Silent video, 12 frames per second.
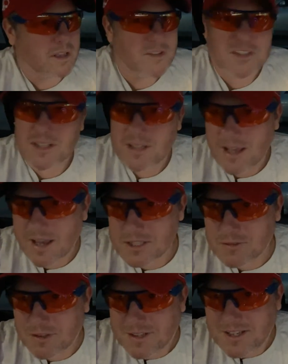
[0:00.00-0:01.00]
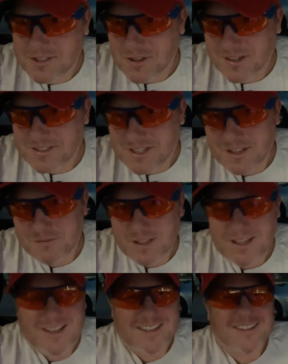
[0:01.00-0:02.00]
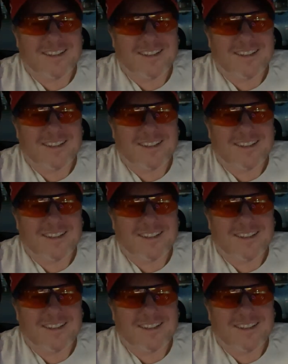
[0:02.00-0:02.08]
Have you seen the ads for these on TV?